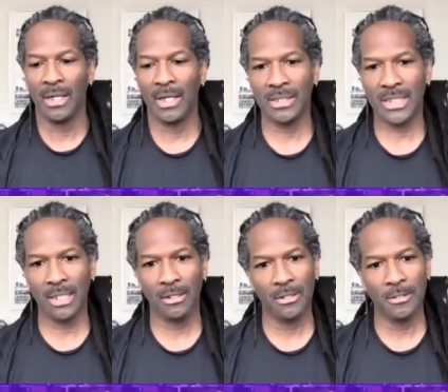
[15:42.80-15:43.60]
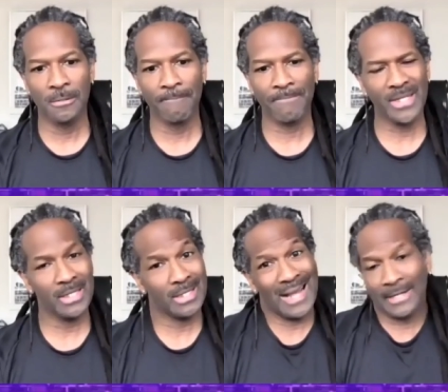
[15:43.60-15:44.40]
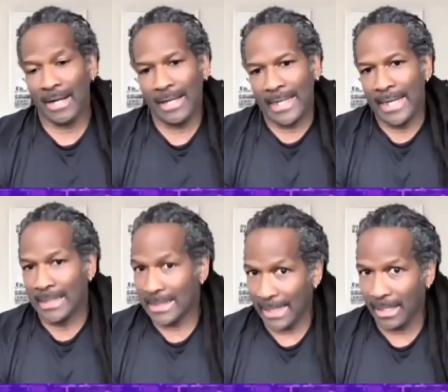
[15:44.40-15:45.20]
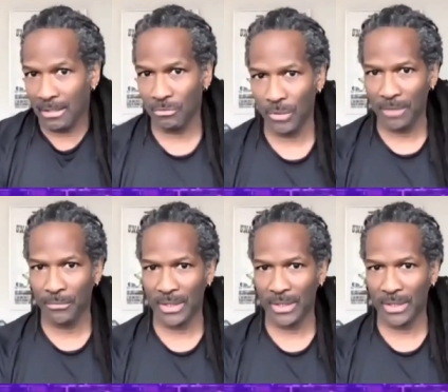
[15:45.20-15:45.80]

and so it, I, I, can't tell what,